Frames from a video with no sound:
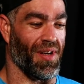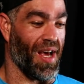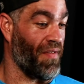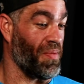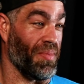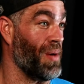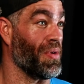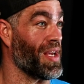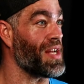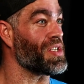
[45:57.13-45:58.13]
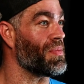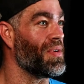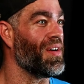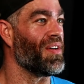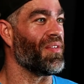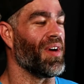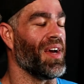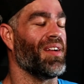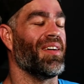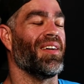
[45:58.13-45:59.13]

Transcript: I haven't been able to catch him. Yeah. Right?